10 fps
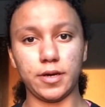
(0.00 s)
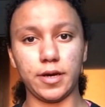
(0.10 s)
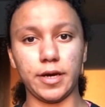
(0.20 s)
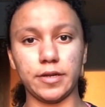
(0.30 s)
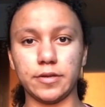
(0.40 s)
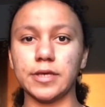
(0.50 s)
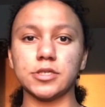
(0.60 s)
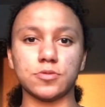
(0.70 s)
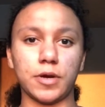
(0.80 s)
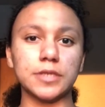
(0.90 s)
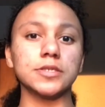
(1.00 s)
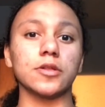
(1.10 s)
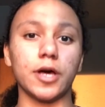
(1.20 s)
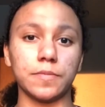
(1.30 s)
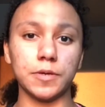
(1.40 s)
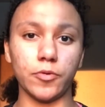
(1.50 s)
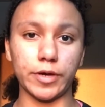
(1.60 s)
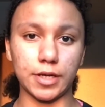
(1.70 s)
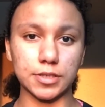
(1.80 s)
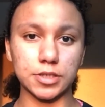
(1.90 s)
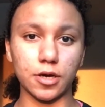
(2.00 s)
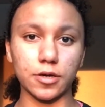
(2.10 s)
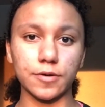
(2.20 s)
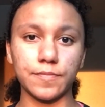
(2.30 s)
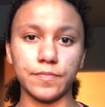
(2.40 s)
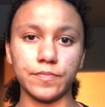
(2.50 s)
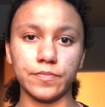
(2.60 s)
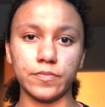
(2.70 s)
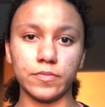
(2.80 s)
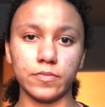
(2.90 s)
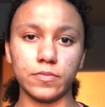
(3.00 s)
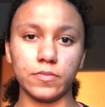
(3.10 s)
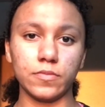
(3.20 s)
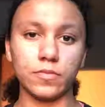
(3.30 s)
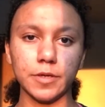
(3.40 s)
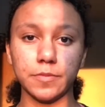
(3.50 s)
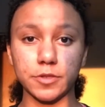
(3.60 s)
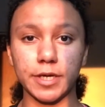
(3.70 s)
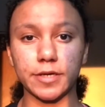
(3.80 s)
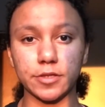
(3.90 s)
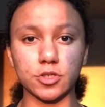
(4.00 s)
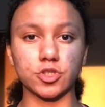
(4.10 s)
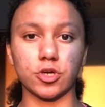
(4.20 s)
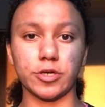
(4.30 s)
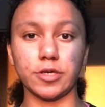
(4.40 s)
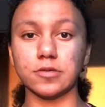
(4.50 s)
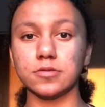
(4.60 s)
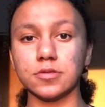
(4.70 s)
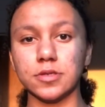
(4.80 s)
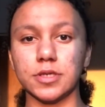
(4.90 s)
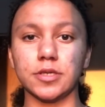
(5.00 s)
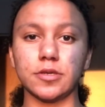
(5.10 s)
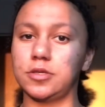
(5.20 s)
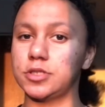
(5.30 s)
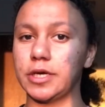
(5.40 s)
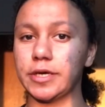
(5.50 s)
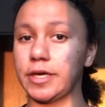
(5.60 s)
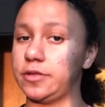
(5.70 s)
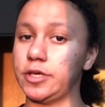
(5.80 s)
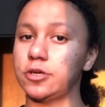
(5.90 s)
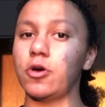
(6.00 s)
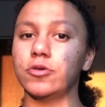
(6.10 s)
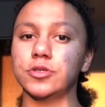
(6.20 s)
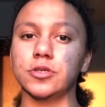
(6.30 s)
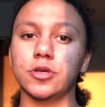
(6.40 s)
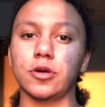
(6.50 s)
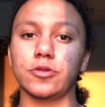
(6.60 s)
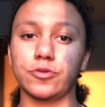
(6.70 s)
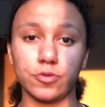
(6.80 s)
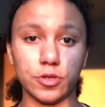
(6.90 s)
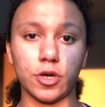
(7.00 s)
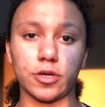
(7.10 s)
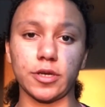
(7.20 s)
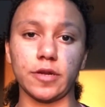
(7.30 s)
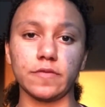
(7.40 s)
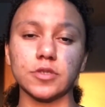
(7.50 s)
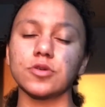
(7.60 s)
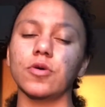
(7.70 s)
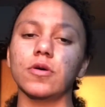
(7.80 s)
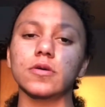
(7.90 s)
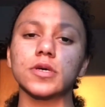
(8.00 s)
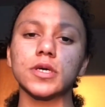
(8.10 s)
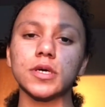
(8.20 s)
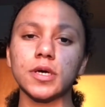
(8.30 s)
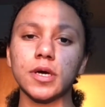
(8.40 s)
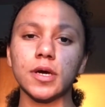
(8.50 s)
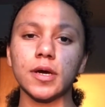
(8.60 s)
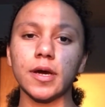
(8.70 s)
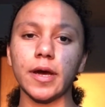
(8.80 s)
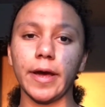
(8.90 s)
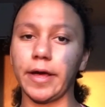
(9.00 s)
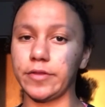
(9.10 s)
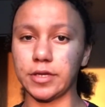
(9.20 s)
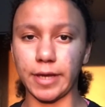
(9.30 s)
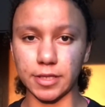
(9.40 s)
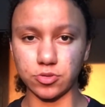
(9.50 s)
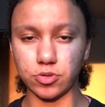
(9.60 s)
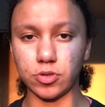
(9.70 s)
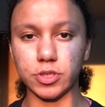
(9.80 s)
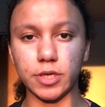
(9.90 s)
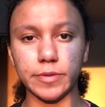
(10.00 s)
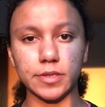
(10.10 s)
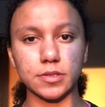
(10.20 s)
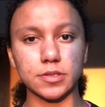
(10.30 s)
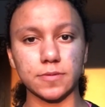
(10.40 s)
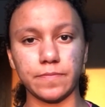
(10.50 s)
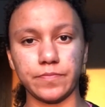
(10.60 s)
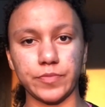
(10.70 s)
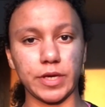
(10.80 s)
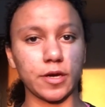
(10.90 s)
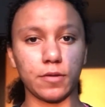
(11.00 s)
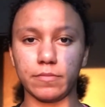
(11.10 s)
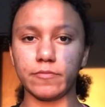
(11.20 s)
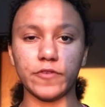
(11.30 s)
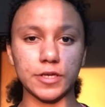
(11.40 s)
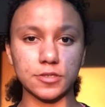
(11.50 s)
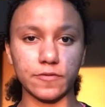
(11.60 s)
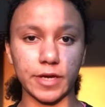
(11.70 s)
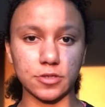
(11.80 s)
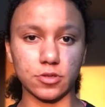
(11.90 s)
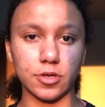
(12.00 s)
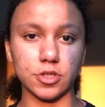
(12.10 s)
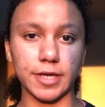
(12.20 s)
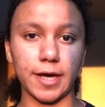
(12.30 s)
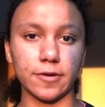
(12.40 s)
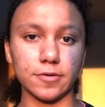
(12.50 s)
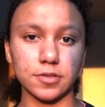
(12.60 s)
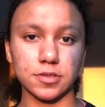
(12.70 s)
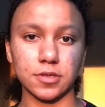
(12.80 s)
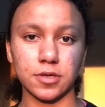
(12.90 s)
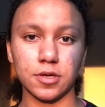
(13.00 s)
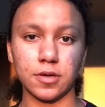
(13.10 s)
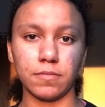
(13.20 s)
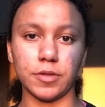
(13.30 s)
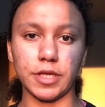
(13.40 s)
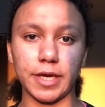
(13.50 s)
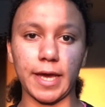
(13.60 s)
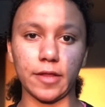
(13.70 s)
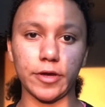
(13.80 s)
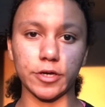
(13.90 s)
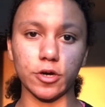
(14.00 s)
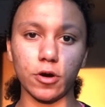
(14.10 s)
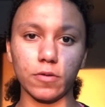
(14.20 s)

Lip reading: And this is where I see a lot of people getting stuck. People take this journey into their psyche, and they go into through the dark night of the soul, and they dance with their demons. They come face to face with their shadows, but they can't let go.